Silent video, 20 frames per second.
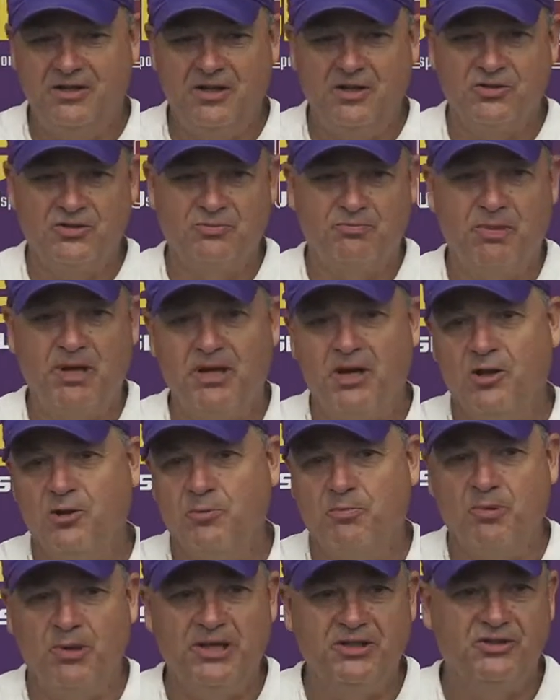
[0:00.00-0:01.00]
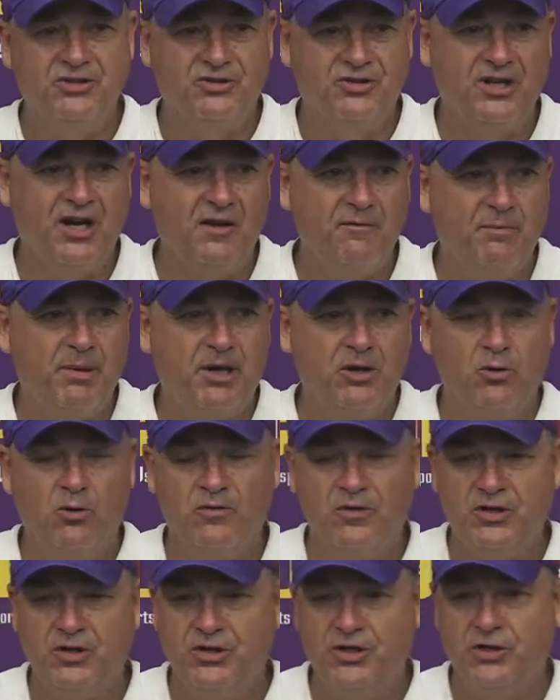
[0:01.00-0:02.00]
there's been other places that I've been
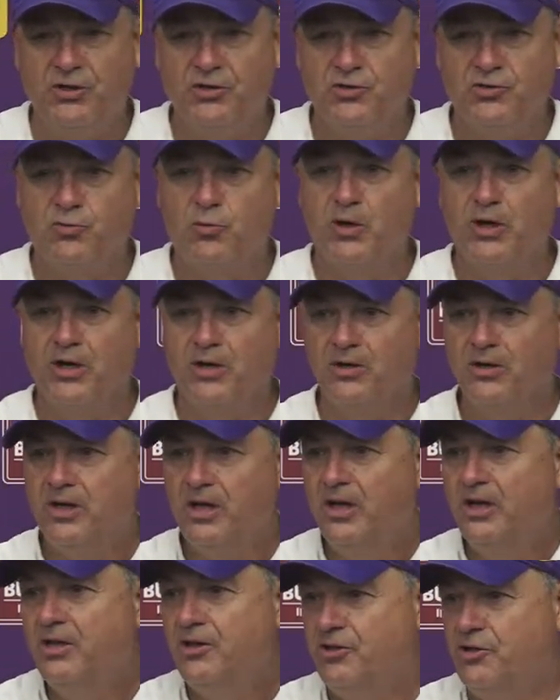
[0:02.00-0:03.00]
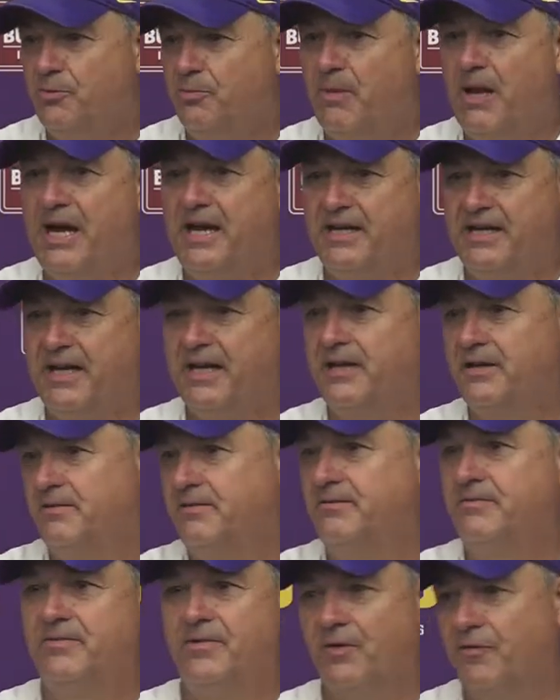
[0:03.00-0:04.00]
over the years where you may
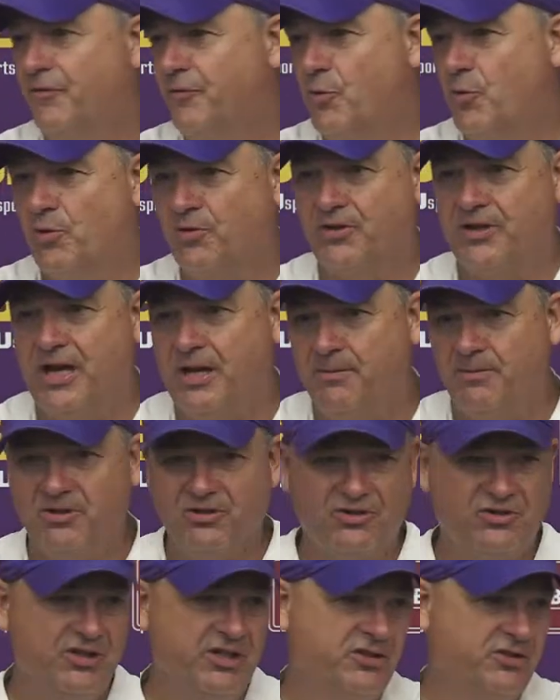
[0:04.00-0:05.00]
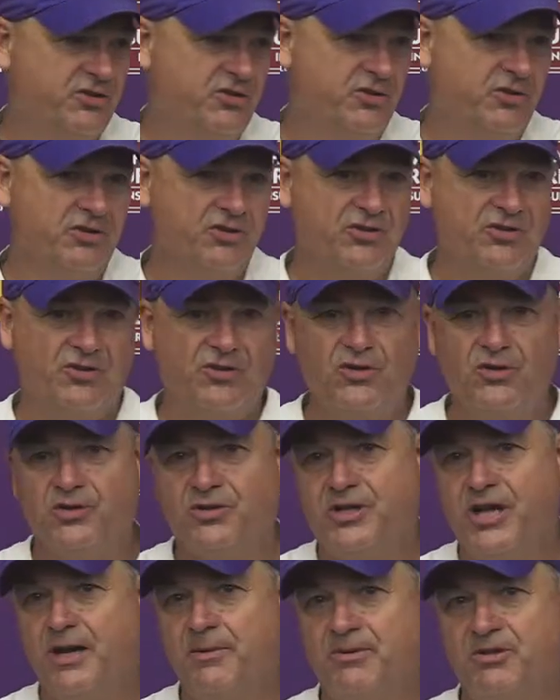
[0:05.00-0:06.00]
get the fourth game of the season or the third
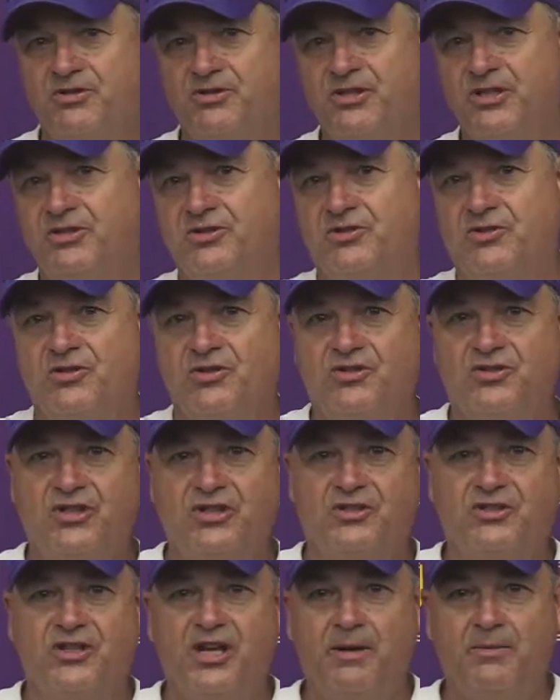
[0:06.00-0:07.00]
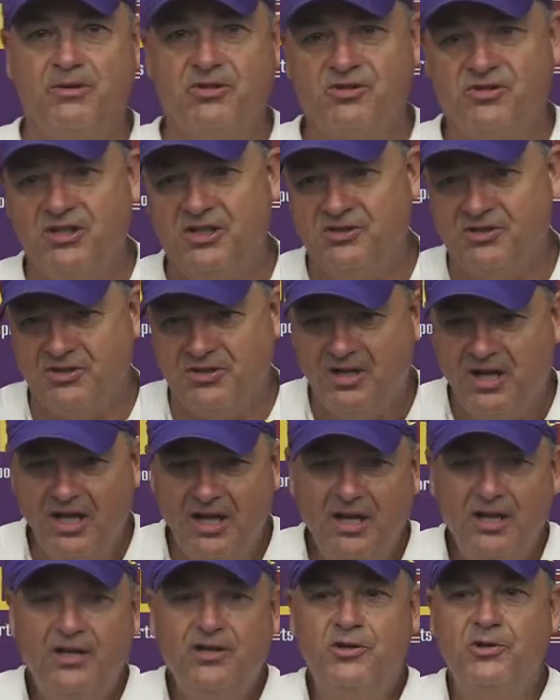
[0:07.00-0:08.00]
game of the season or the sixth game of the season.
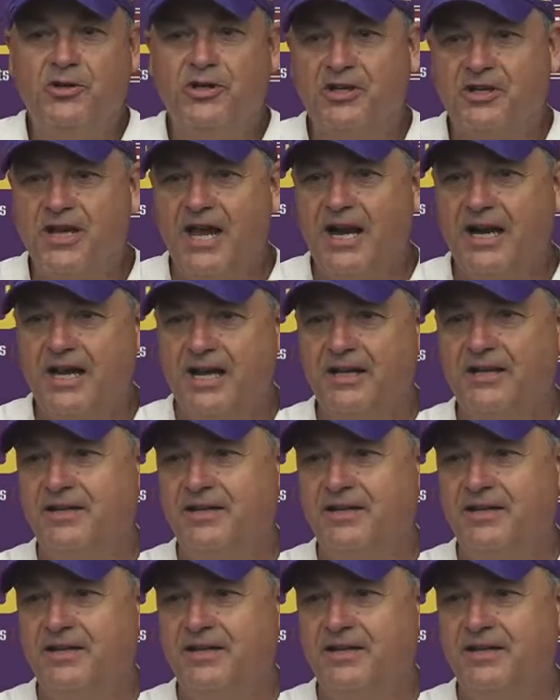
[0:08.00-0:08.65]
You can kind of